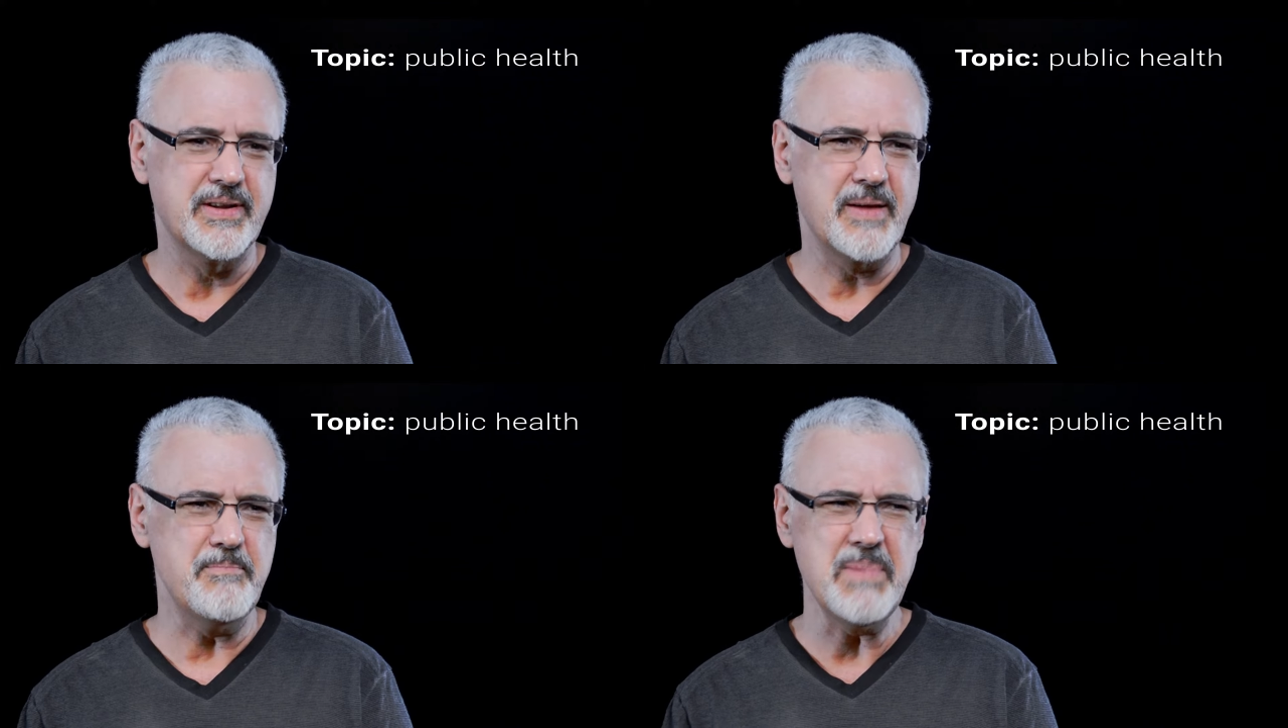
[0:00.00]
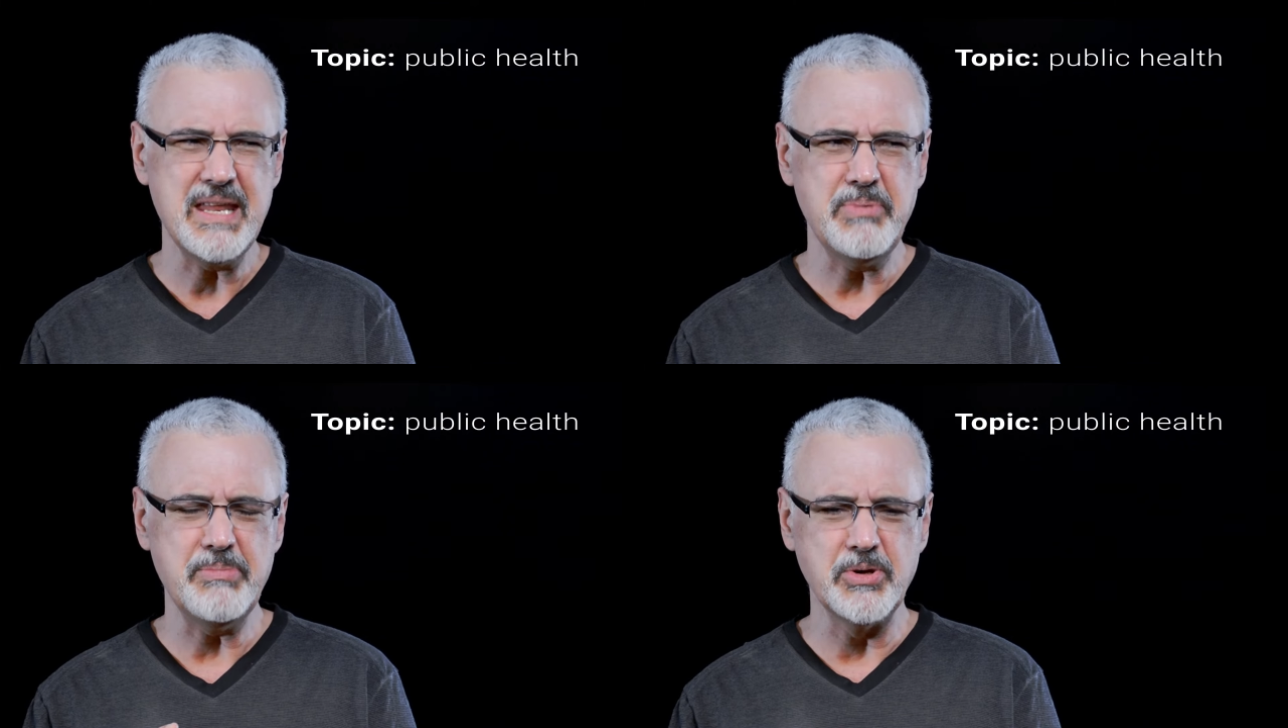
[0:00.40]
Many
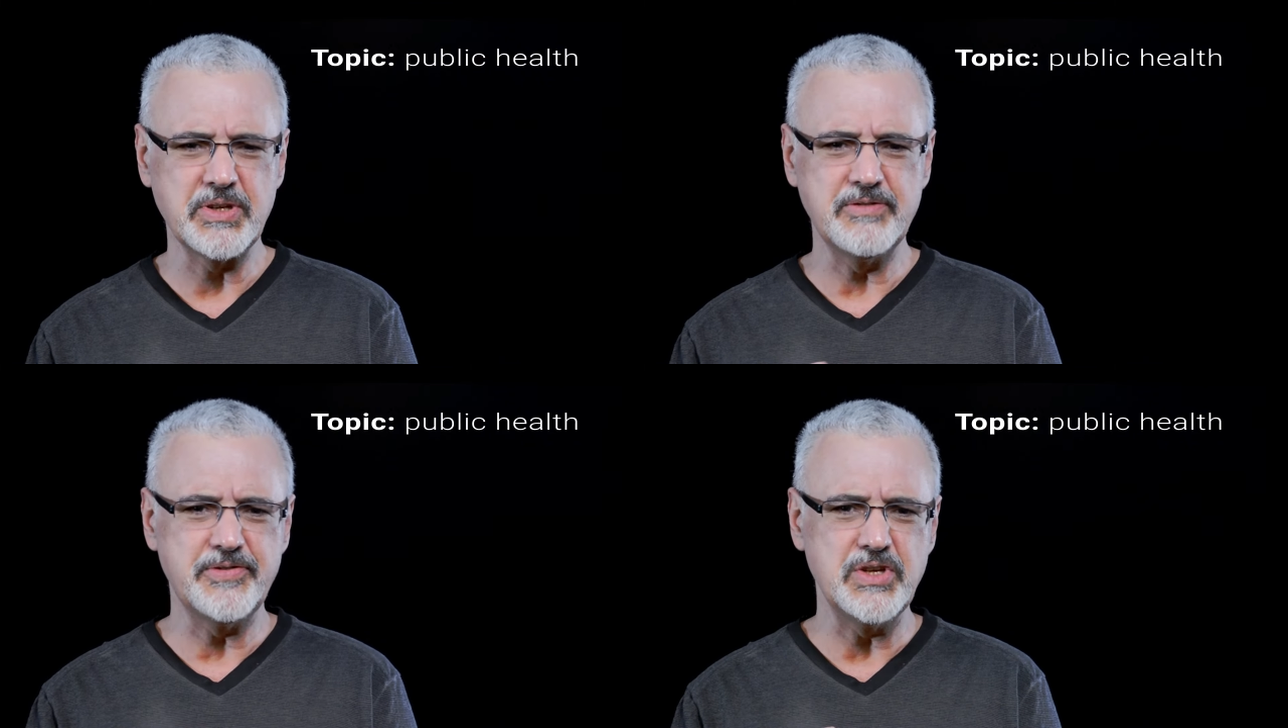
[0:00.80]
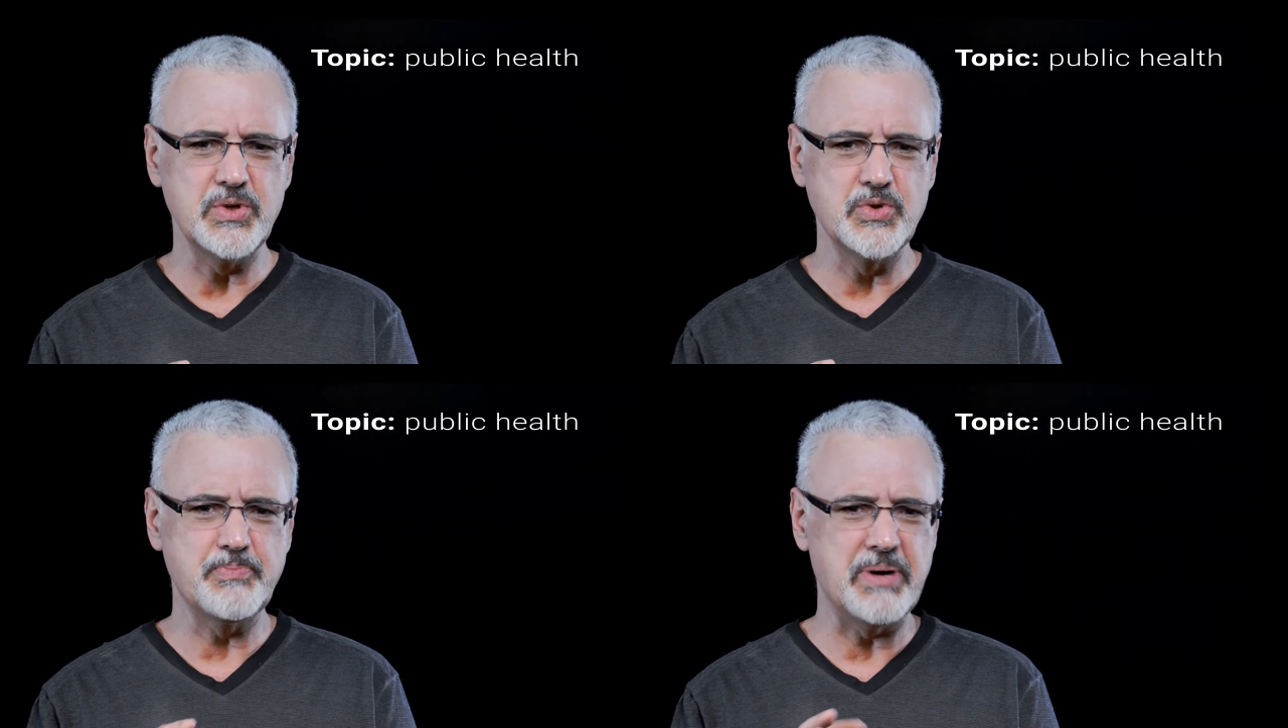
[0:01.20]
people
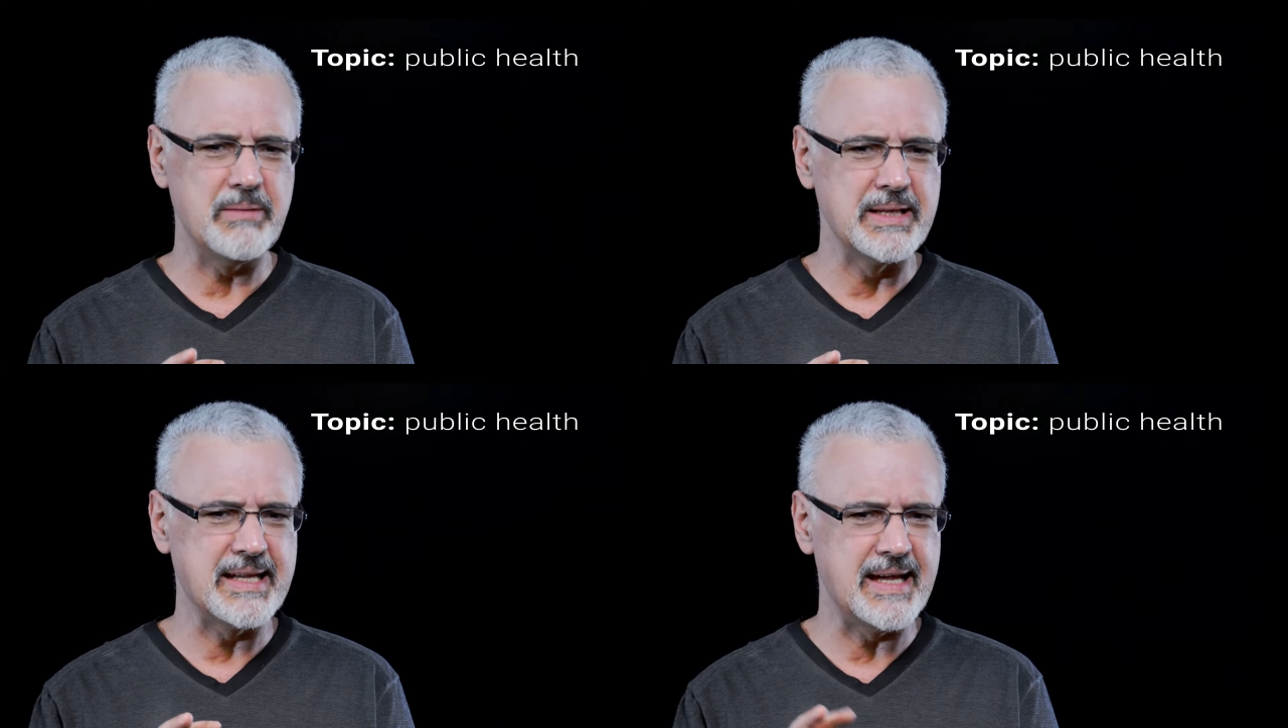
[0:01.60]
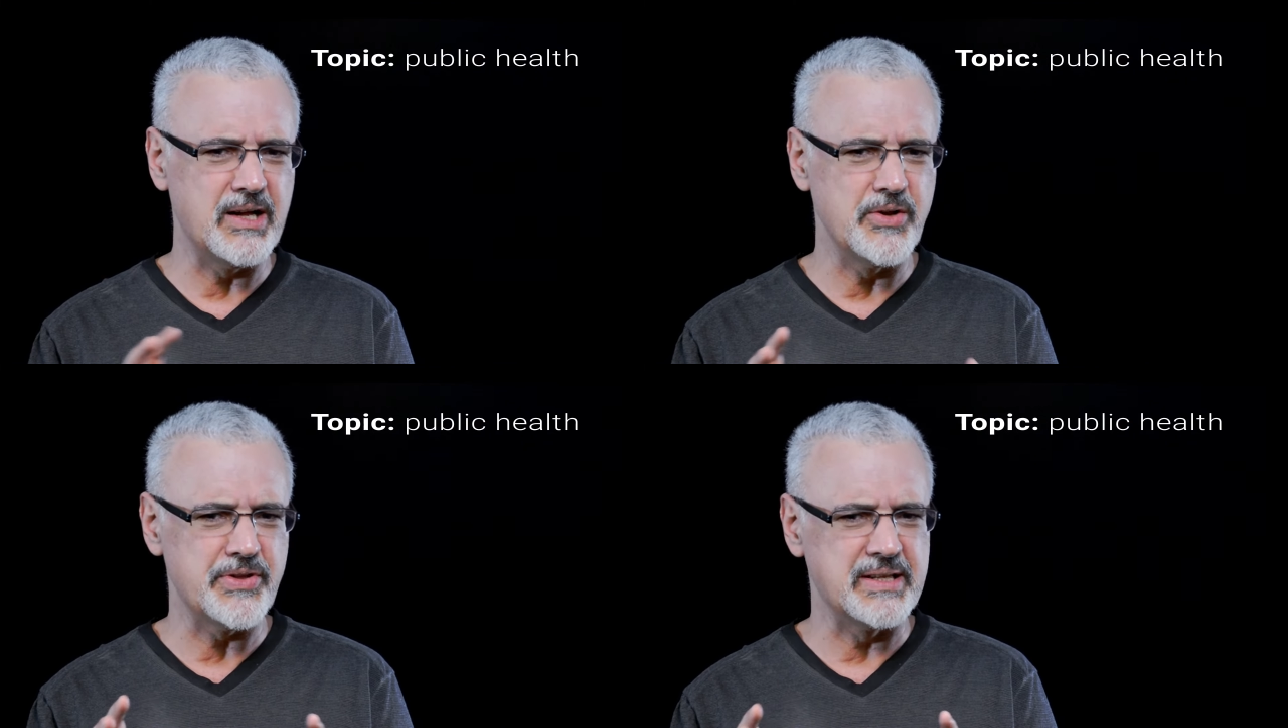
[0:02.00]
confuse public
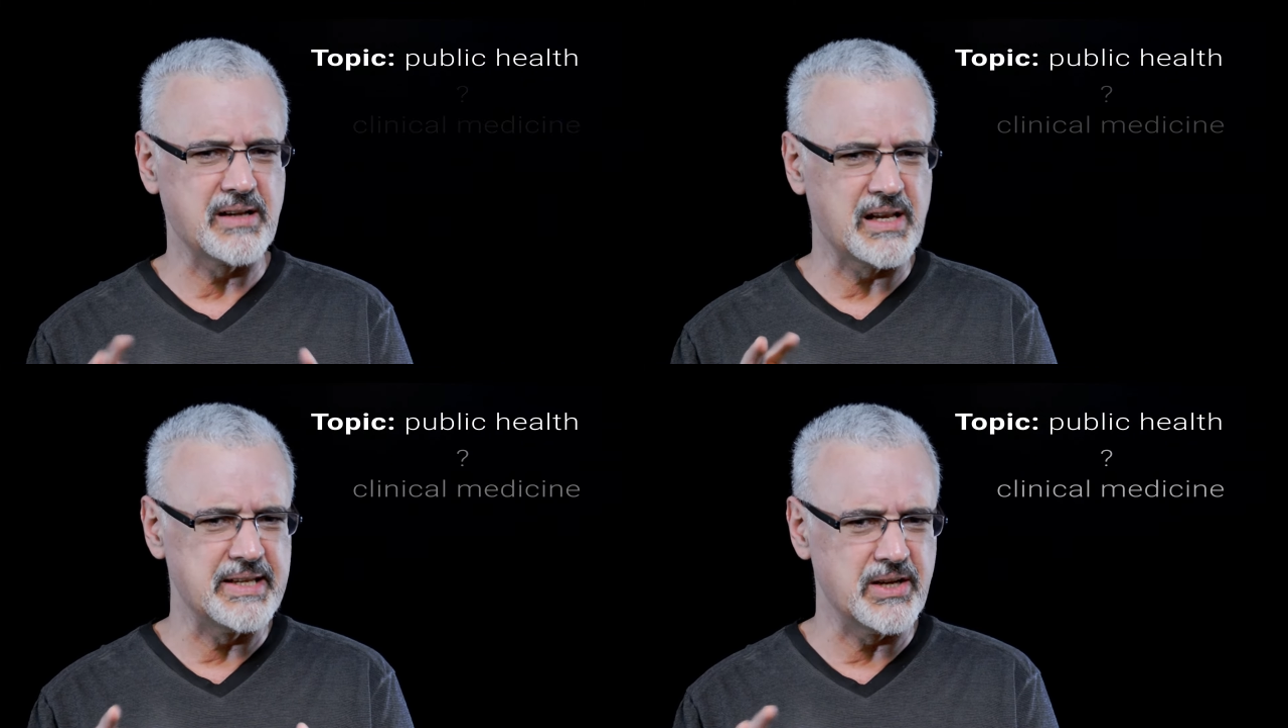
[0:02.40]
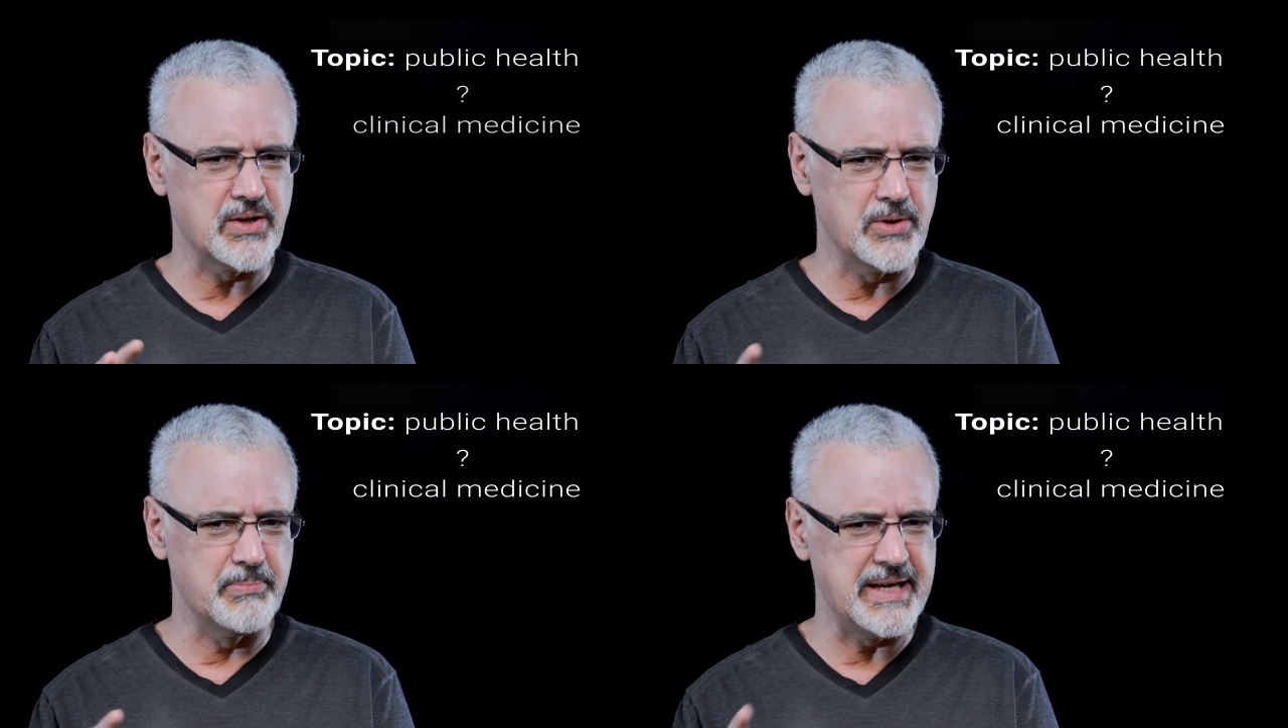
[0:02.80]
health and
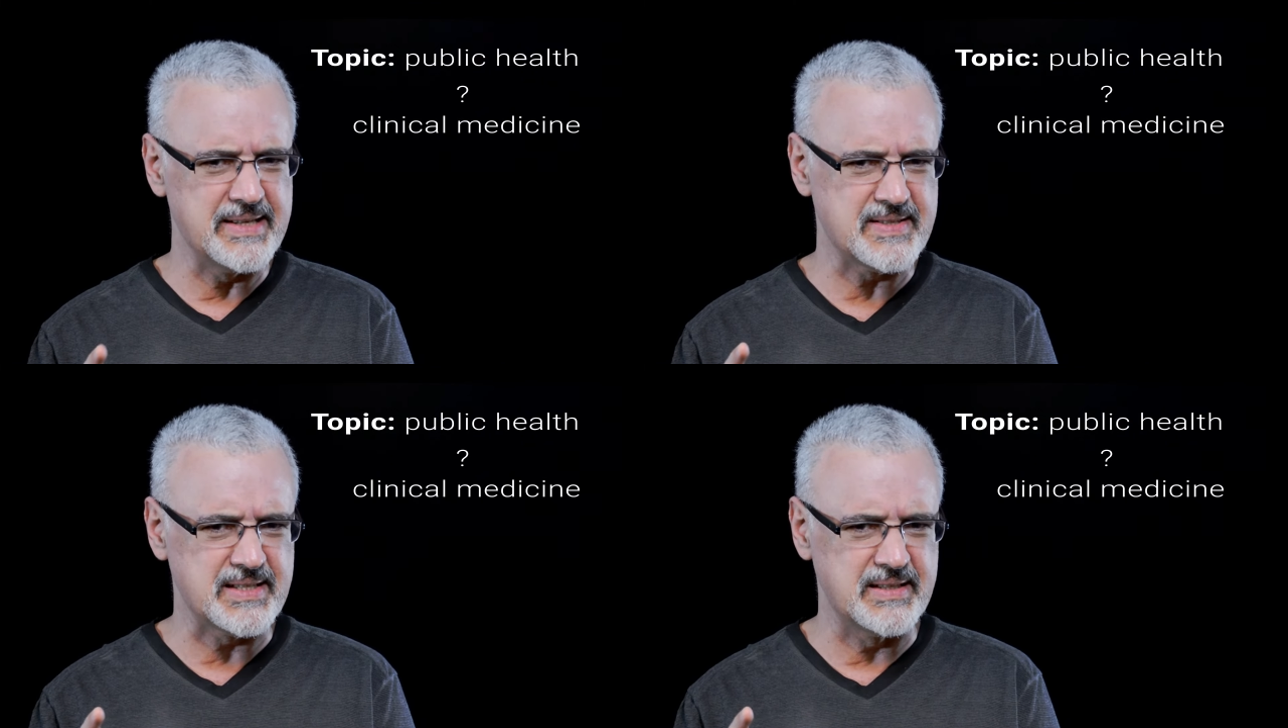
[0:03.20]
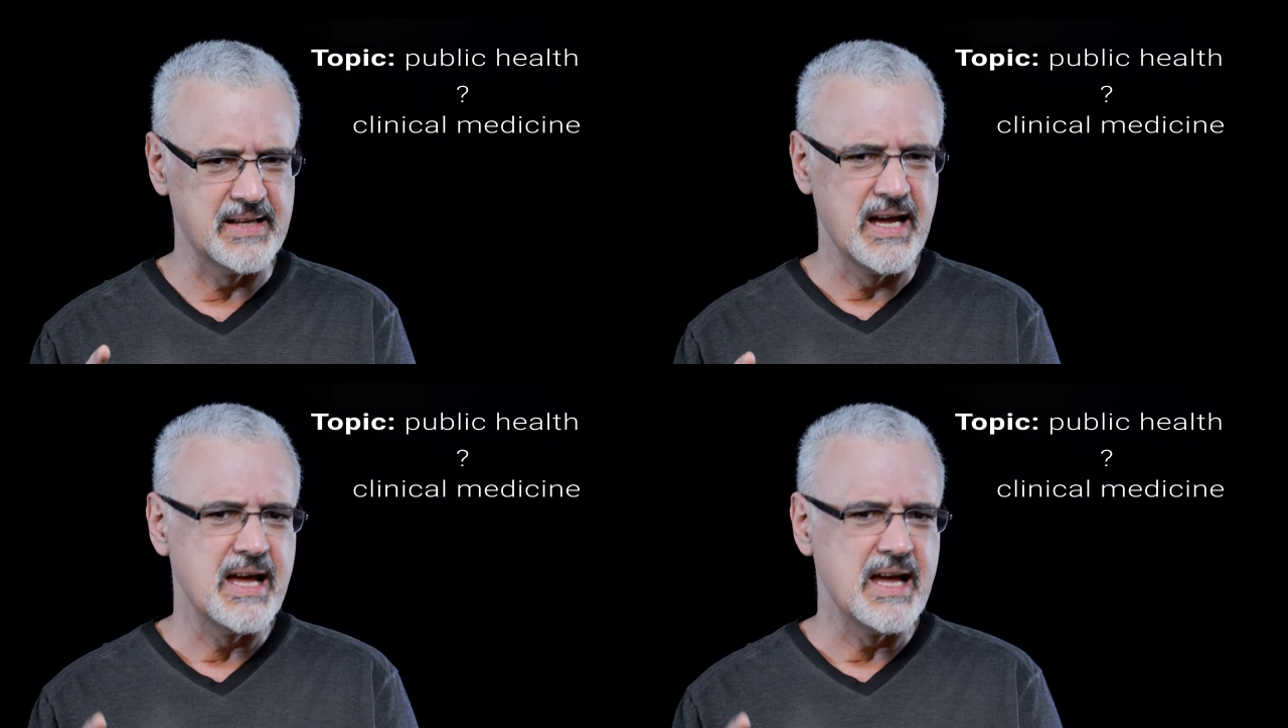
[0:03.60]
clinical medicine.